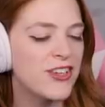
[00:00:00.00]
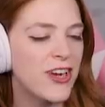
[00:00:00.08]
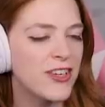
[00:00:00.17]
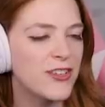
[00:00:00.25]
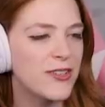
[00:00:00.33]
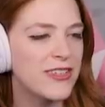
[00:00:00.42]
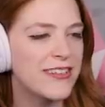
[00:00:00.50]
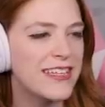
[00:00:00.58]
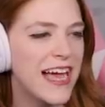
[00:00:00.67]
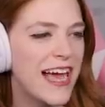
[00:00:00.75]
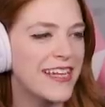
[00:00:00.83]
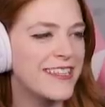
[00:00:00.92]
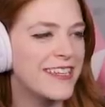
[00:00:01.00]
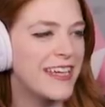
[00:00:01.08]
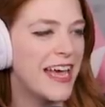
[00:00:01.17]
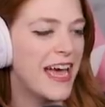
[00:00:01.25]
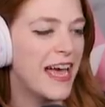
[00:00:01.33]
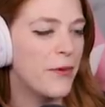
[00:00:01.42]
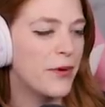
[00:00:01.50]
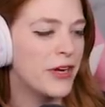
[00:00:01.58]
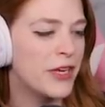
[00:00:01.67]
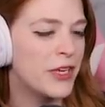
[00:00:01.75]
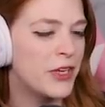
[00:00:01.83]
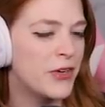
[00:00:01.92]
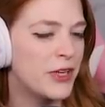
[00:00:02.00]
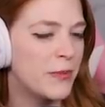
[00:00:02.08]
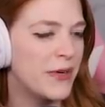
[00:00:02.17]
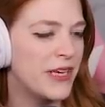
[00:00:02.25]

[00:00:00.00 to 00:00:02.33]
talked to his dad today. What a cutie